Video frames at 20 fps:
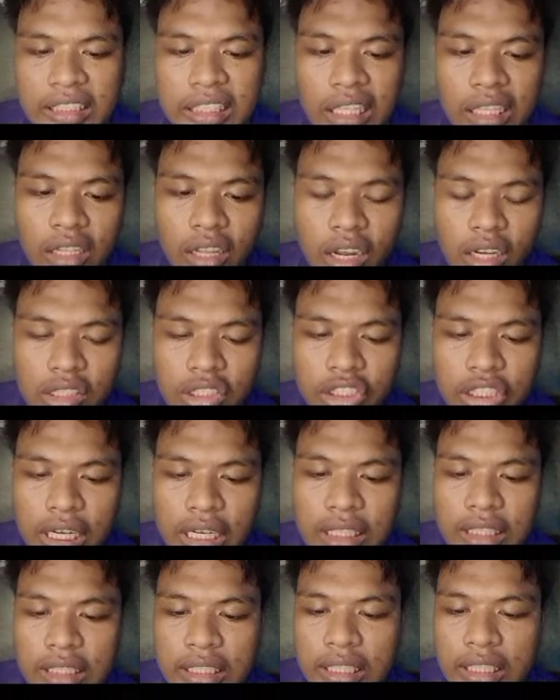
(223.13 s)
the long
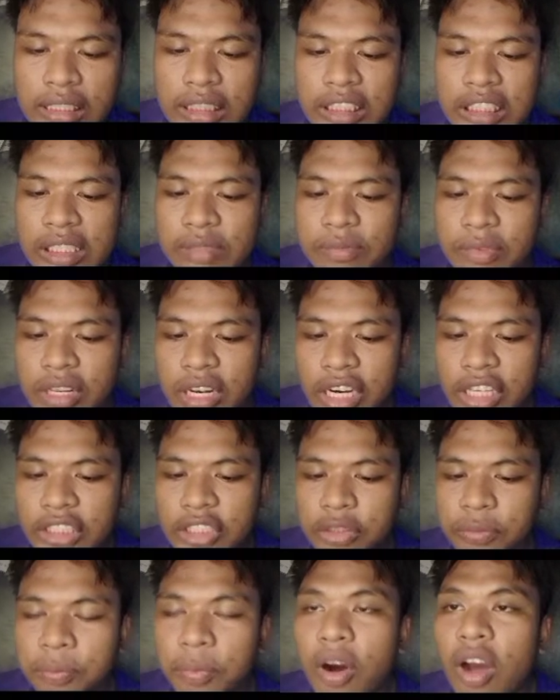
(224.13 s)
chain is similar
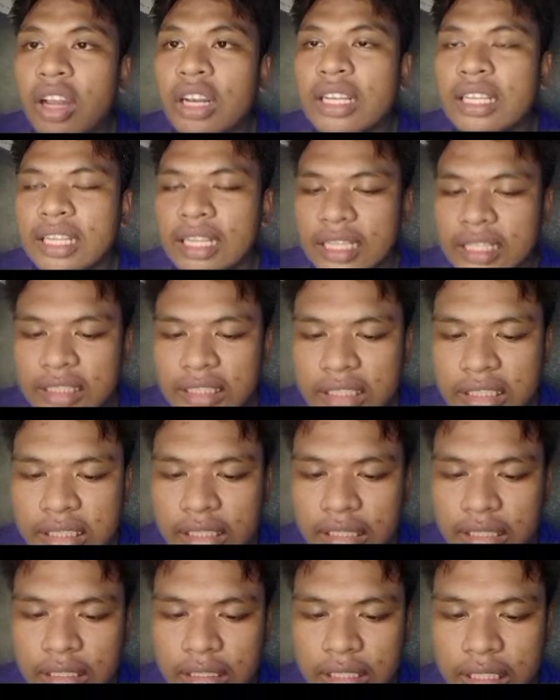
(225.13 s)
to
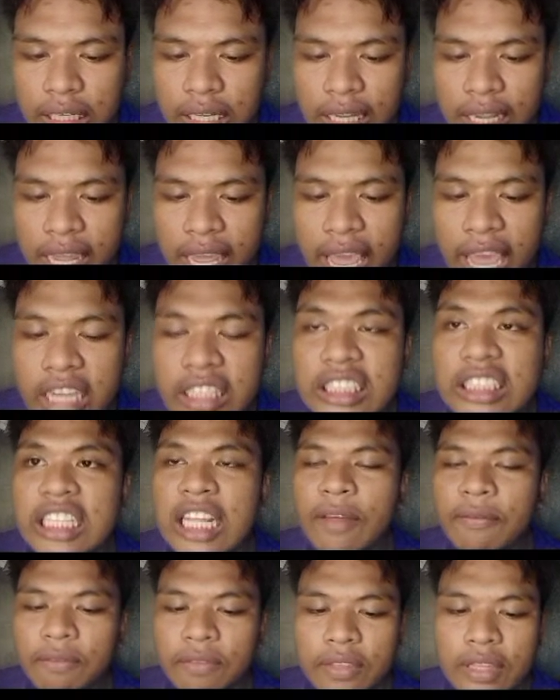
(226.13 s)
polyethylene,
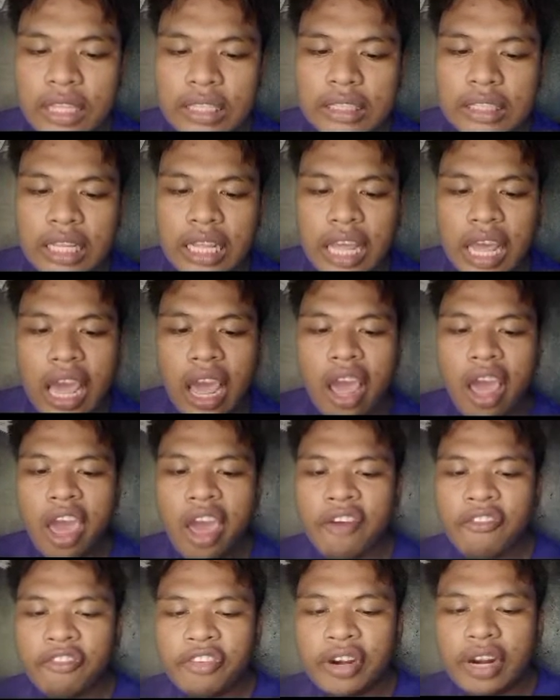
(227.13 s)
except that
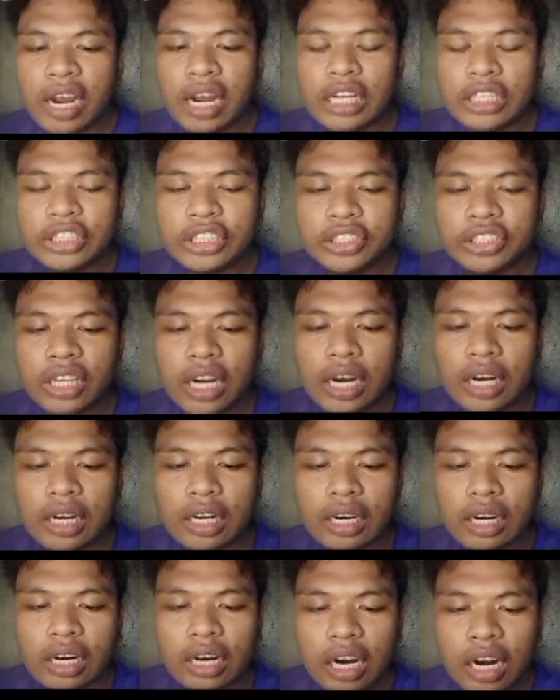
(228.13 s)
every other
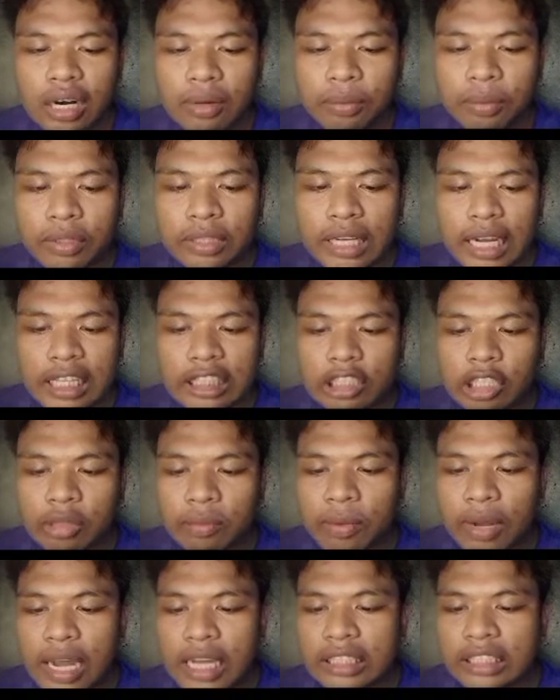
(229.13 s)
carbon
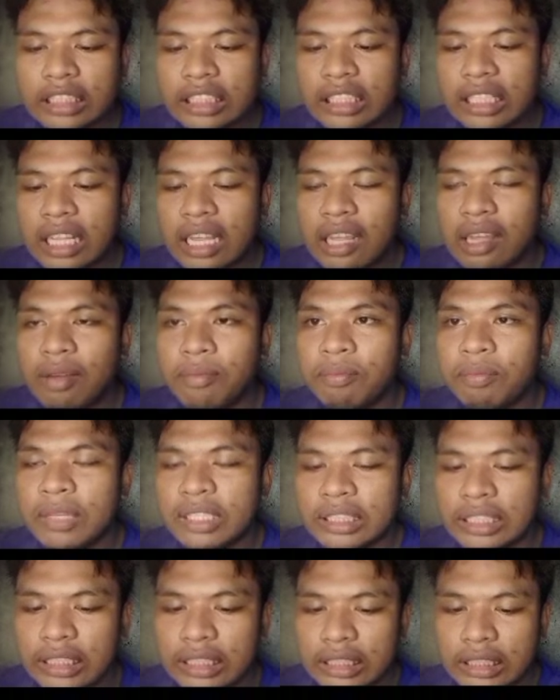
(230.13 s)
atom has
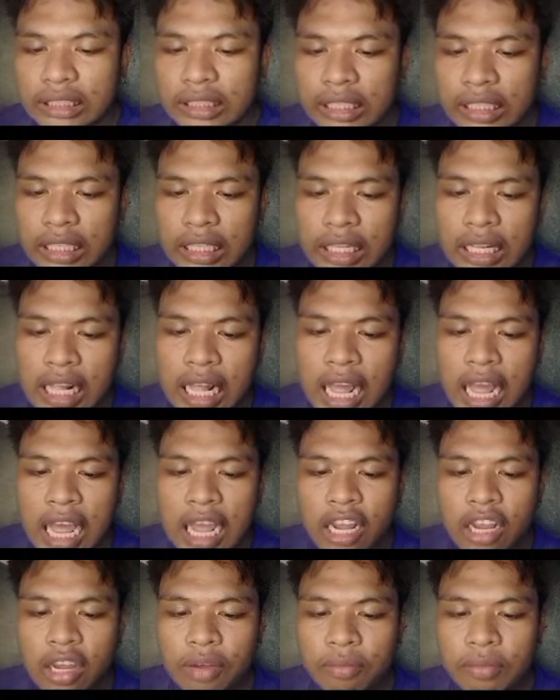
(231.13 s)
methyl
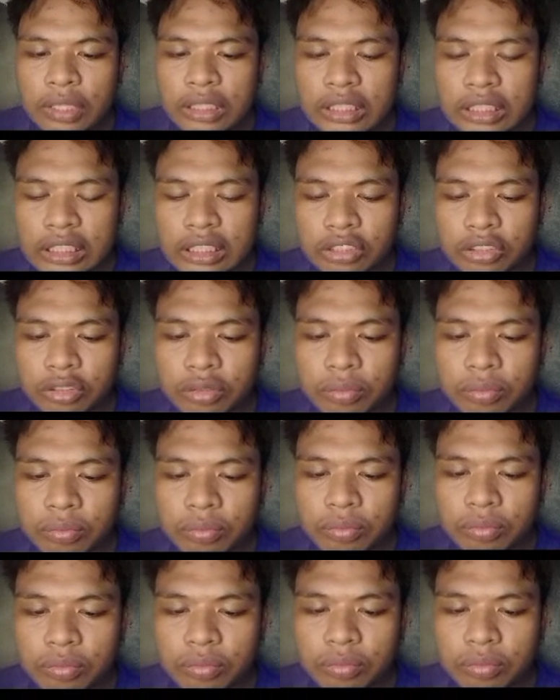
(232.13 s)
group
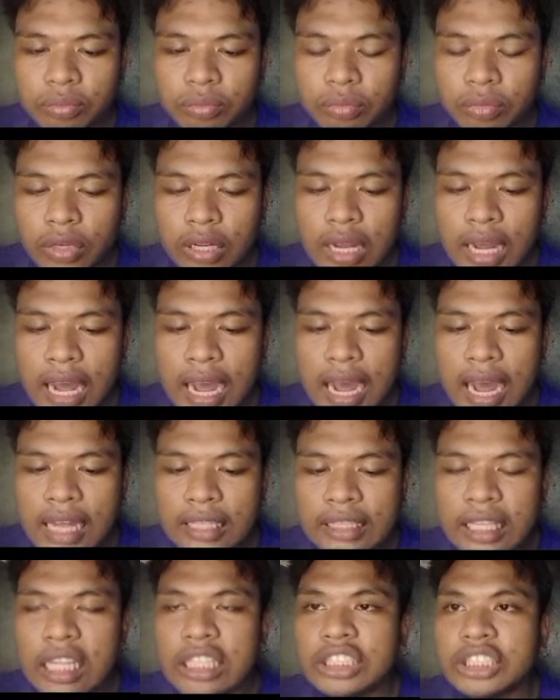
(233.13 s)

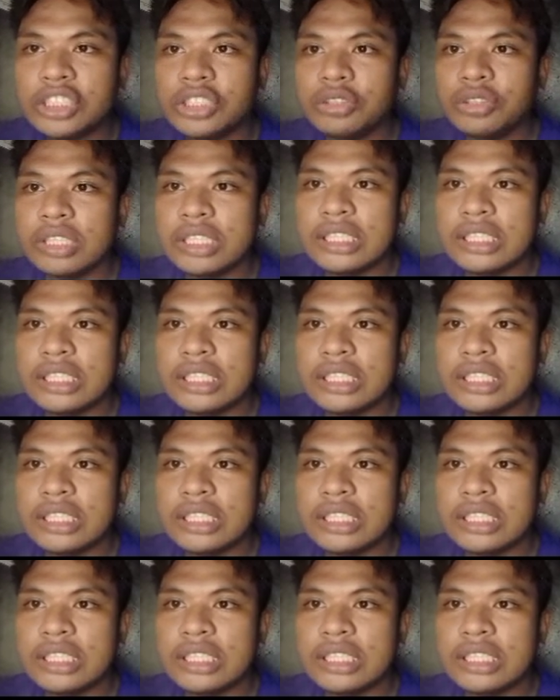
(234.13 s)
attached to